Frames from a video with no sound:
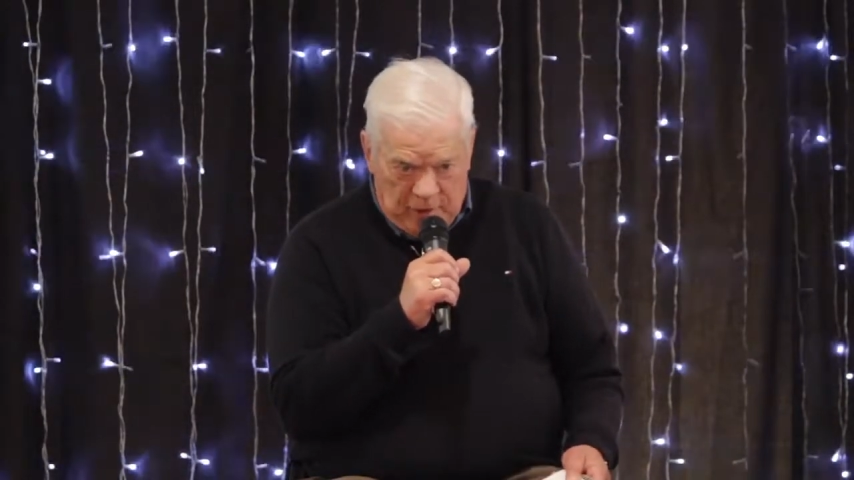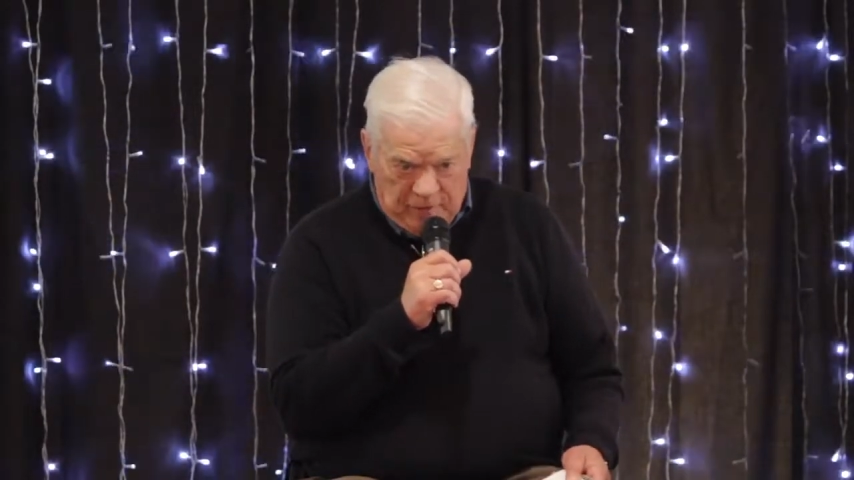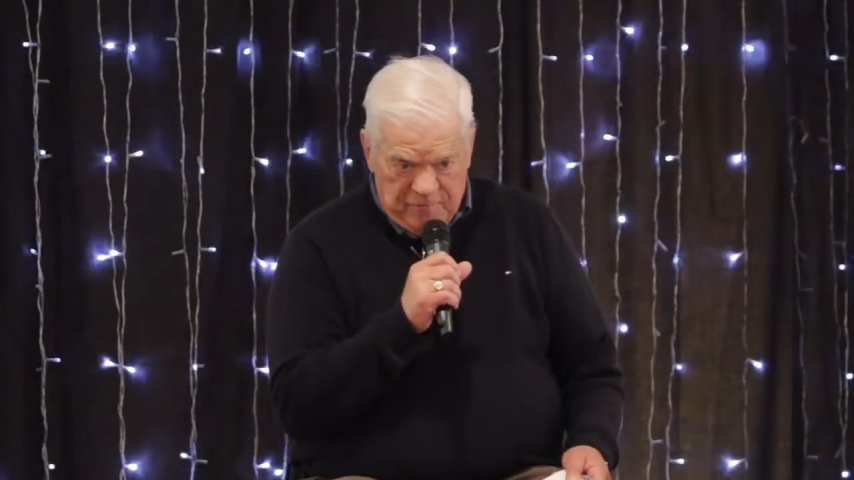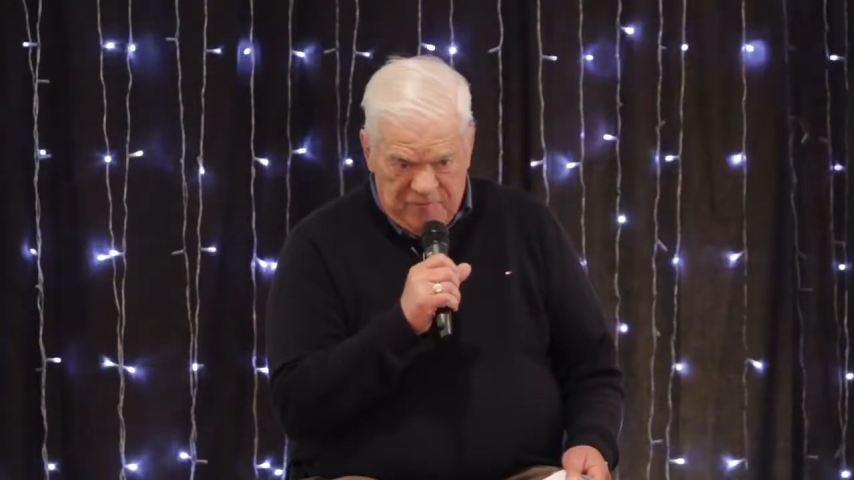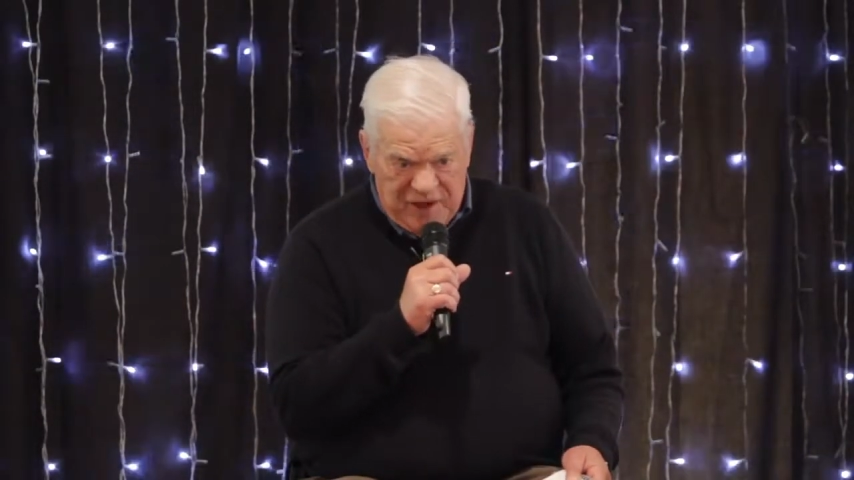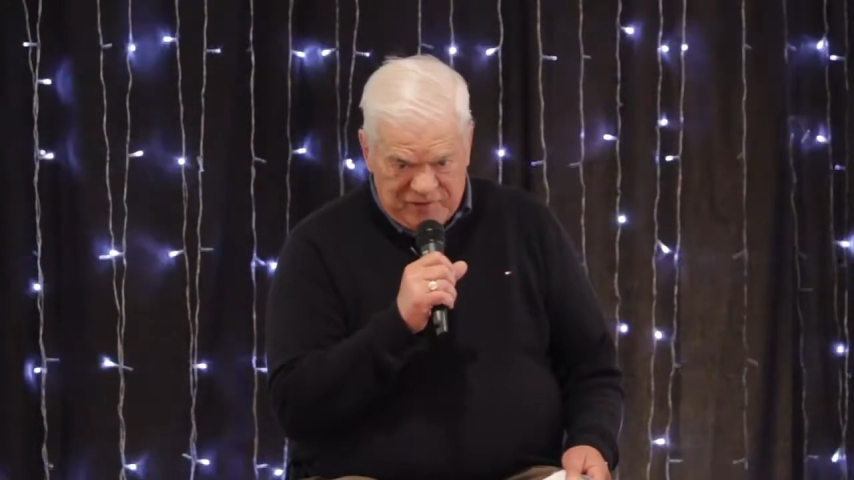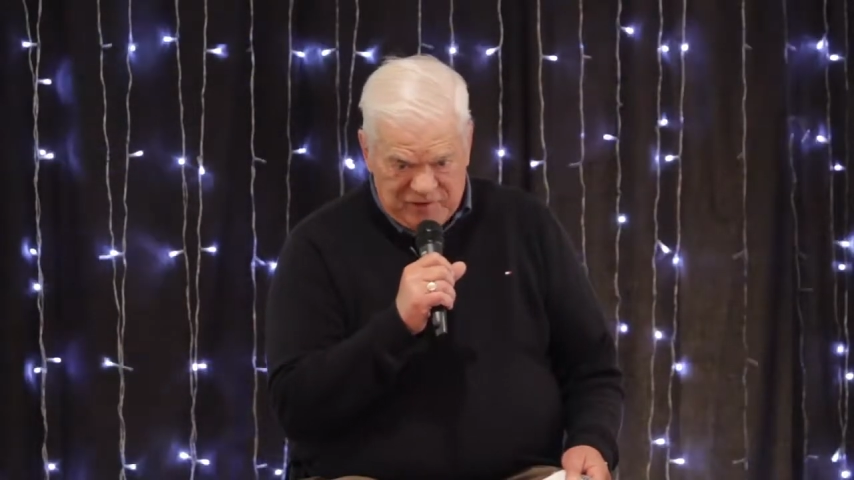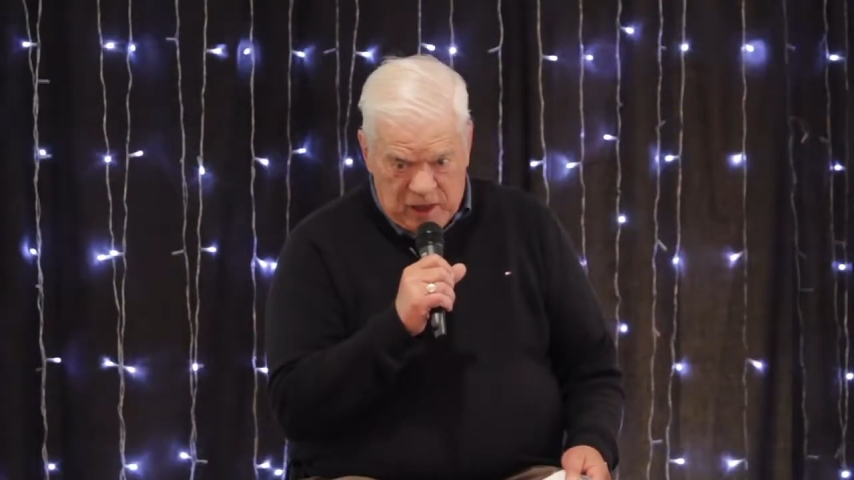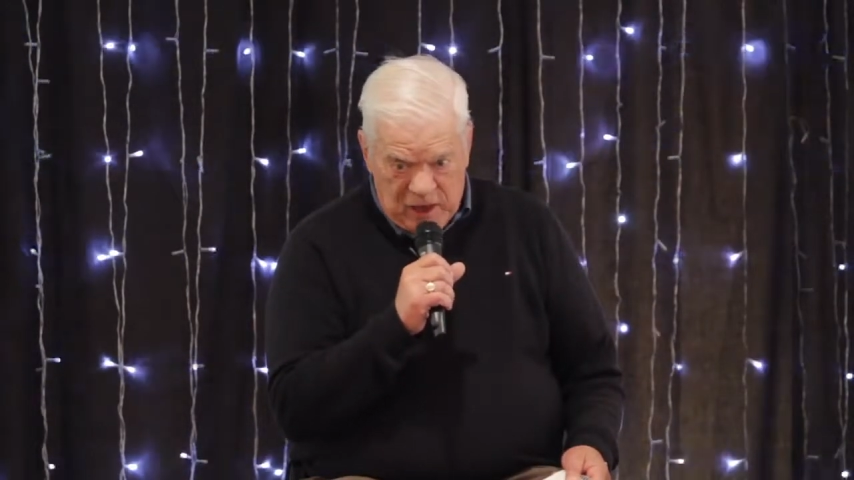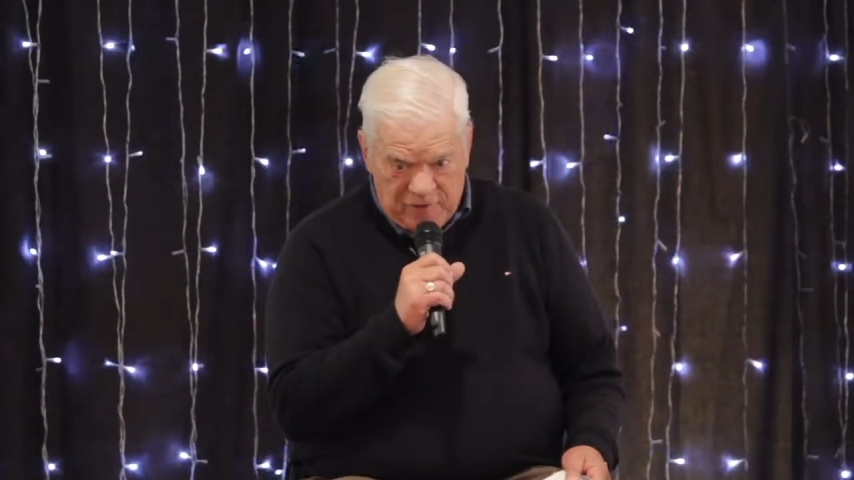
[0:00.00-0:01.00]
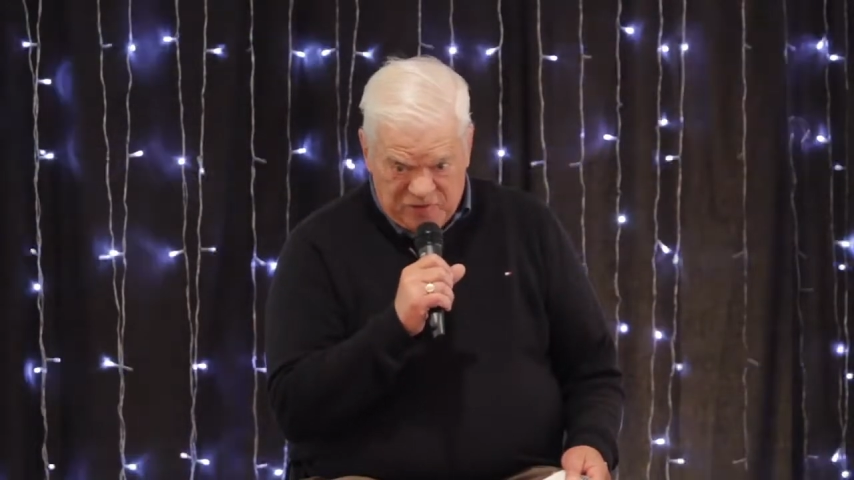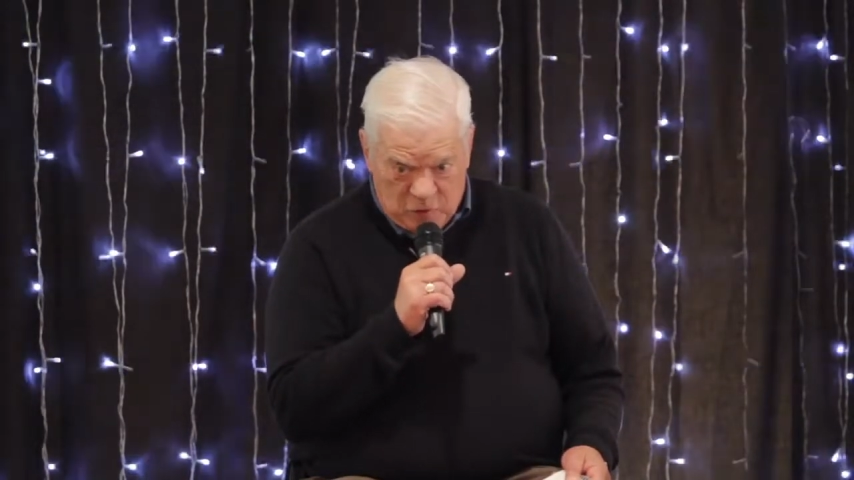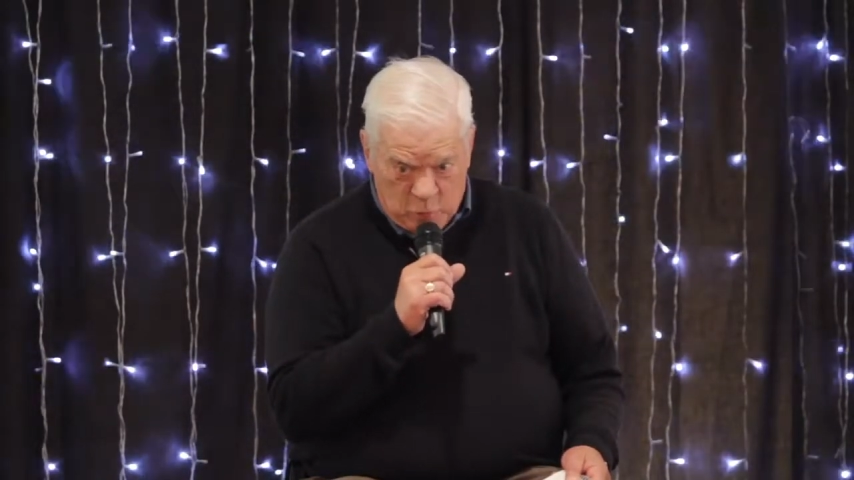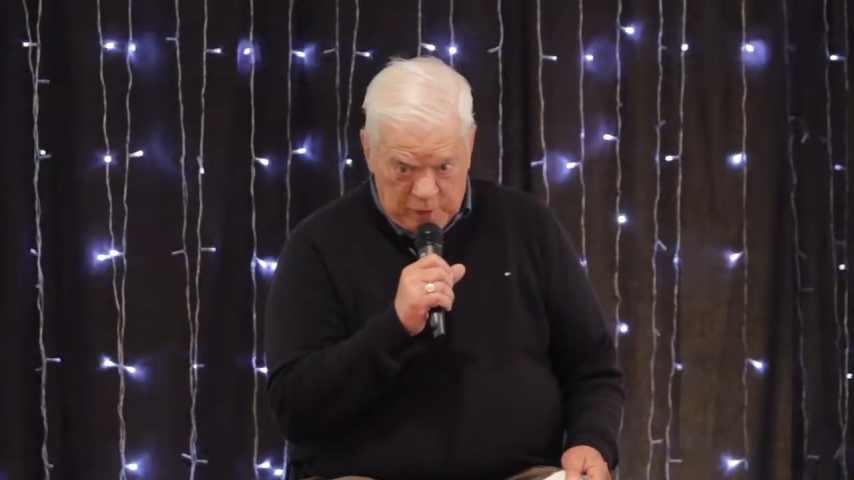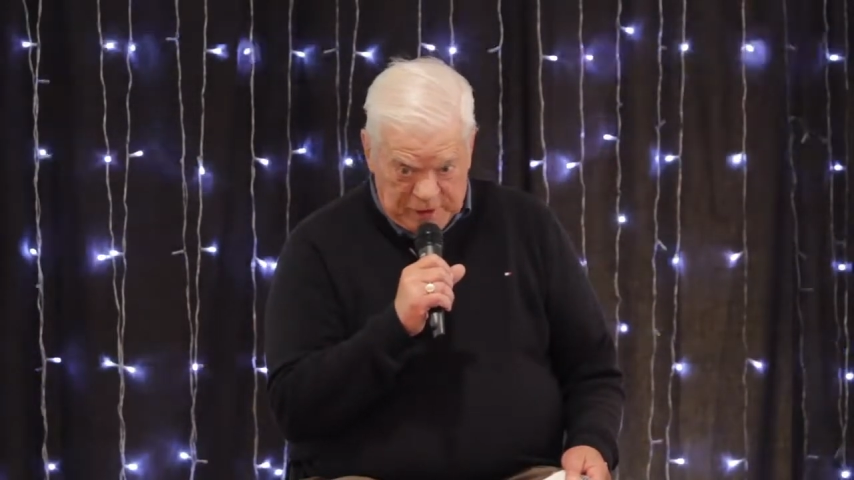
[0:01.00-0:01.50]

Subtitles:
the fence line so we